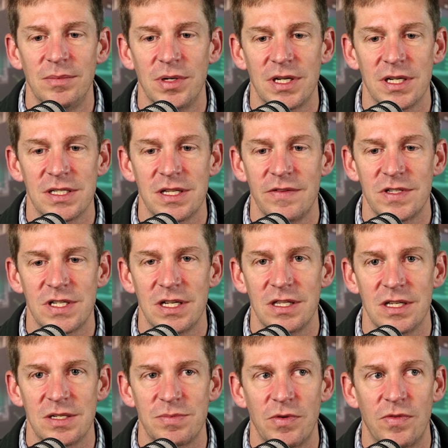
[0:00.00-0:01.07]
because they've seen
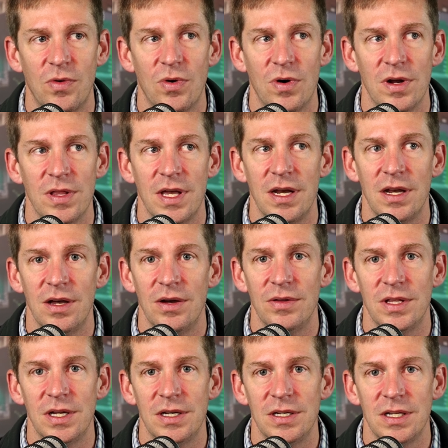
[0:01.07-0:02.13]
this before and they know
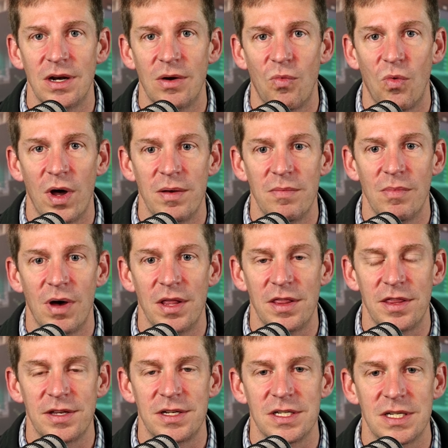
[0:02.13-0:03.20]
that you know one
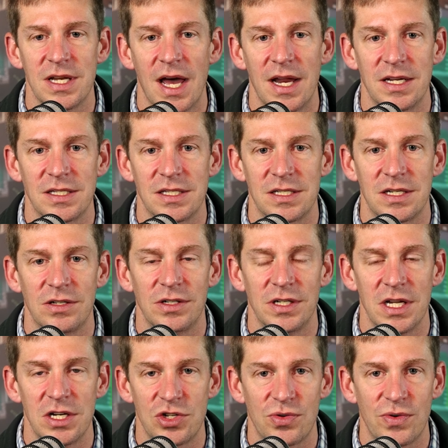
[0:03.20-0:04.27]
month does not
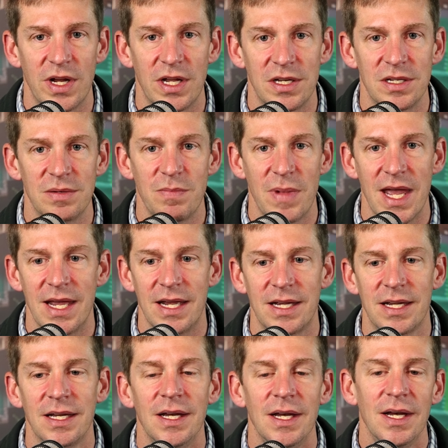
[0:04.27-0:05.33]
necessarily a trend
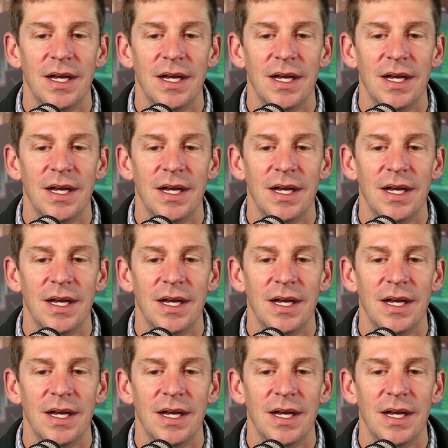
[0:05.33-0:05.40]
make.